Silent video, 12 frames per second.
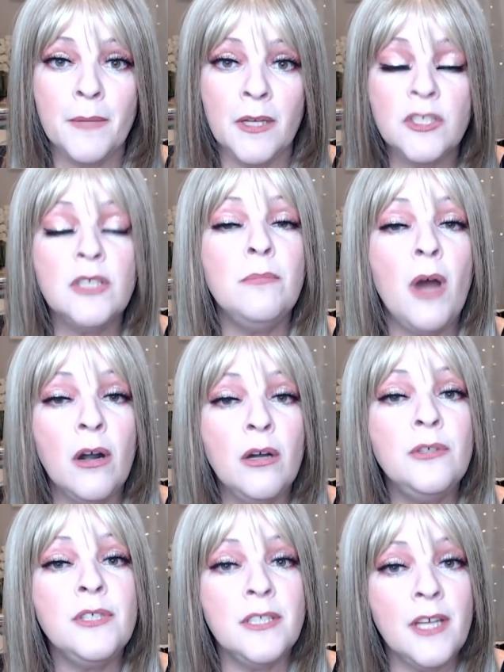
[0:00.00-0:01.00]

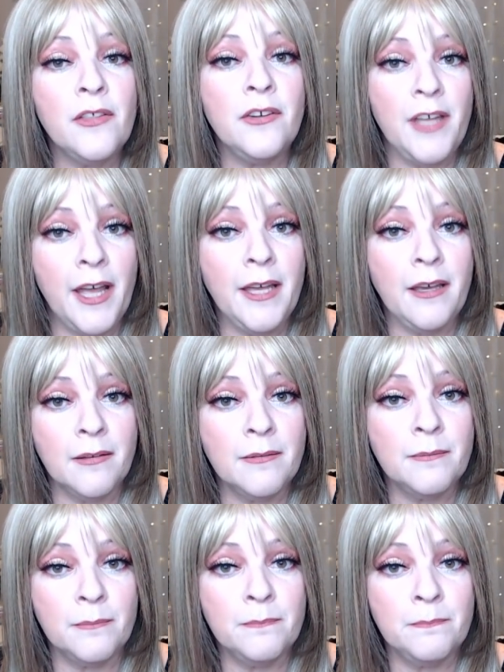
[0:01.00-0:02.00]
Tomorrow is another day.
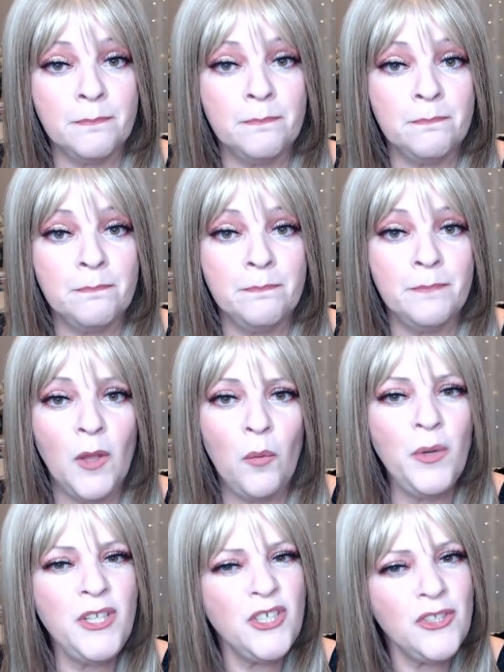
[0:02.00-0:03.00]

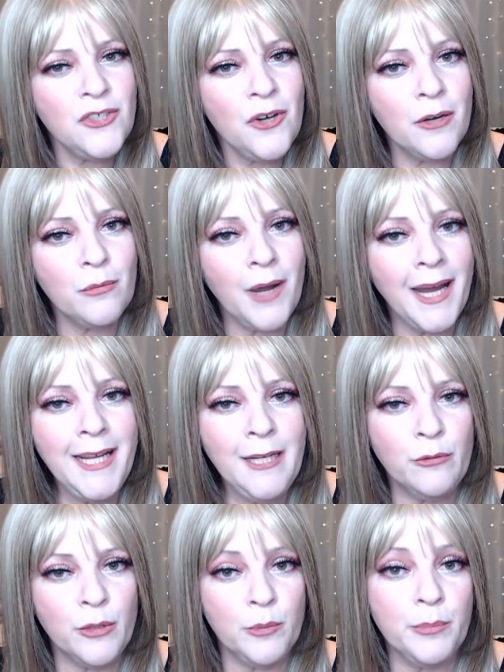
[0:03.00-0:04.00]
We should start a writing
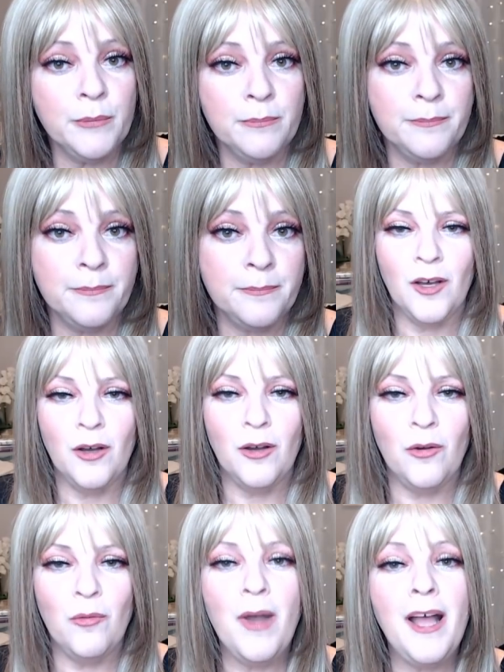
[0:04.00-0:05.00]
group.
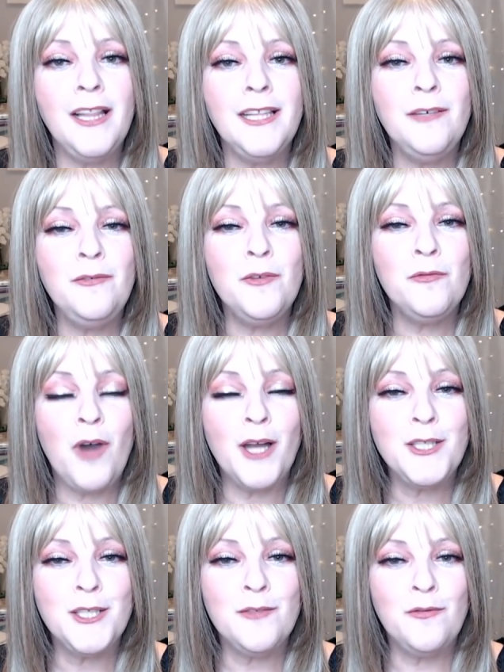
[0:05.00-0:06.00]
Well, if you've
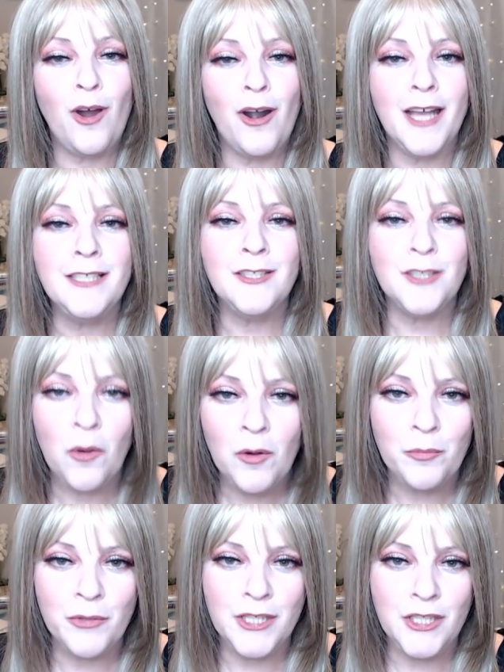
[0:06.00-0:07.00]
watched this far, I so
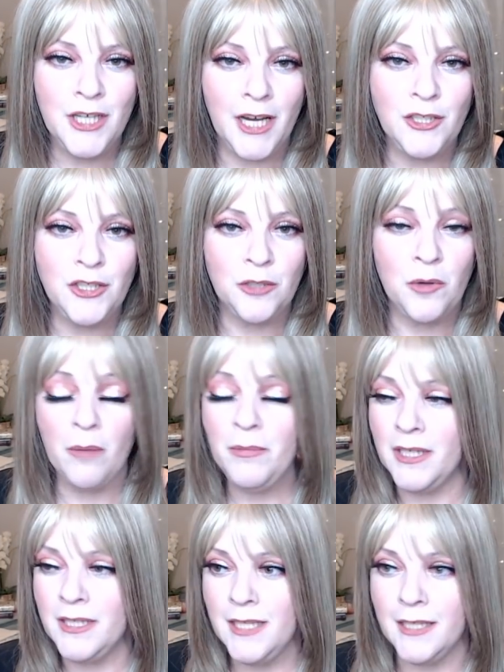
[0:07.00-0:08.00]
appreciate you. I'm
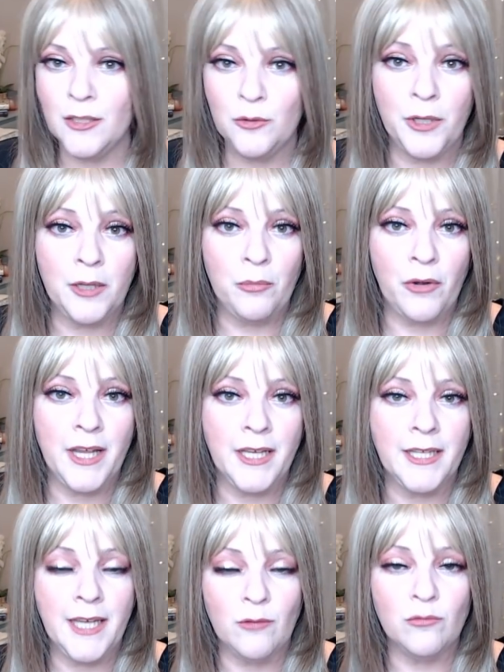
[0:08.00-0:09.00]
going to take a quick break
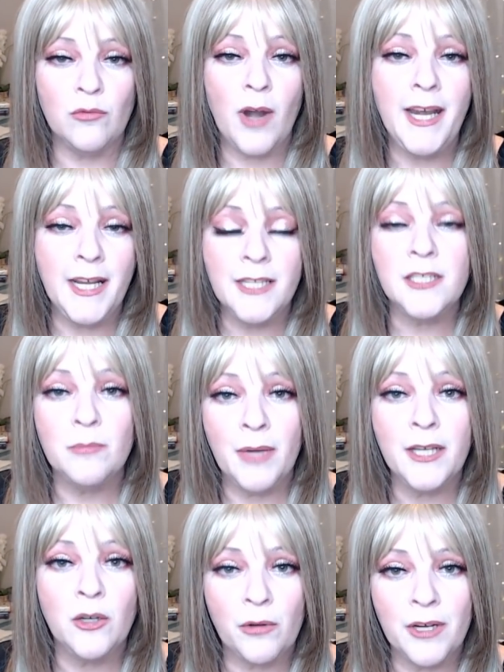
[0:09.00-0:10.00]
and get right into my
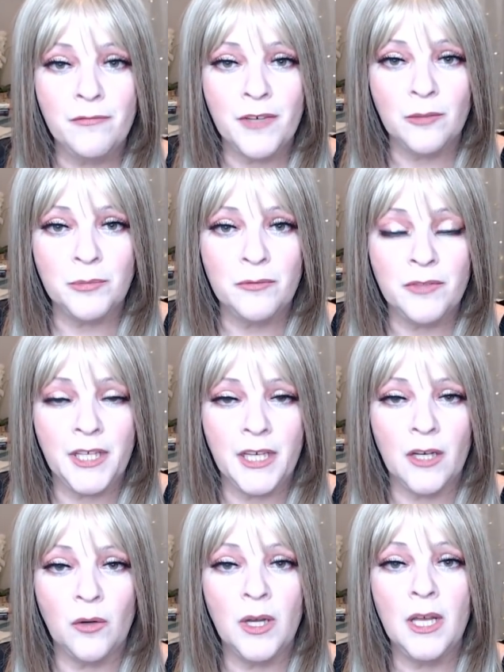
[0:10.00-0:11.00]
Corey Feldman
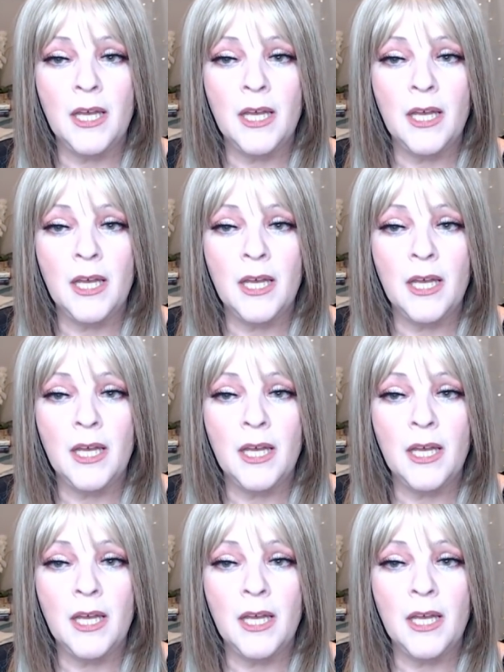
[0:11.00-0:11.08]
video.